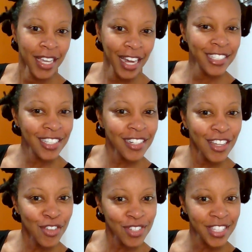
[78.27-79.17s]
I did
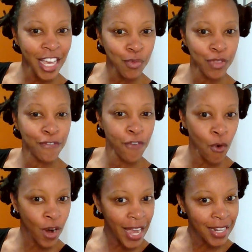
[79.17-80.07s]
another set with
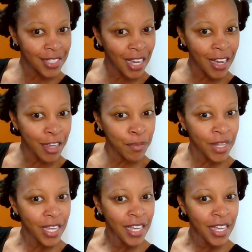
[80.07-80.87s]
4 at a time,